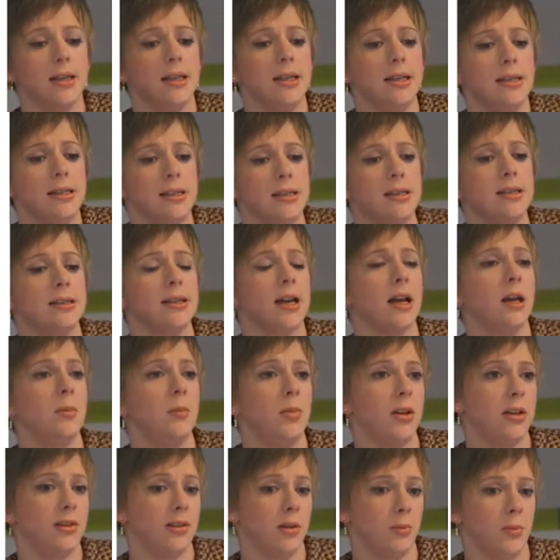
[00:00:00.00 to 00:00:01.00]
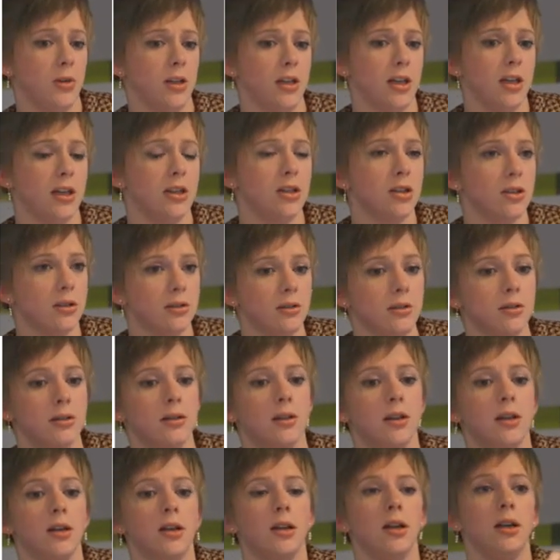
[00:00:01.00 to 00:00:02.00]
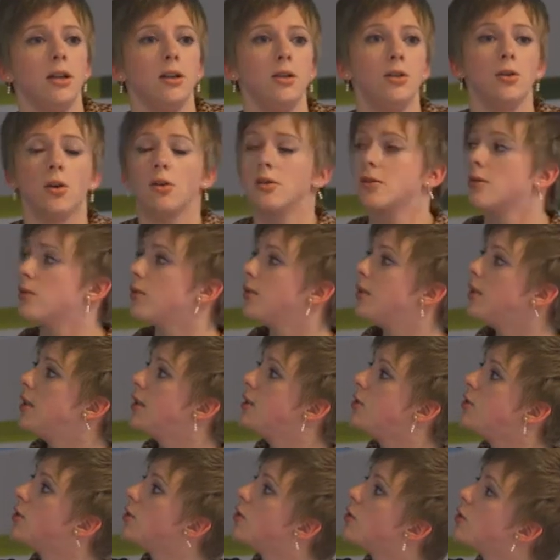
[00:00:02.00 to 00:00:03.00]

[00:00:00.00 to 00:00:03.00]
EC type examination. You also need to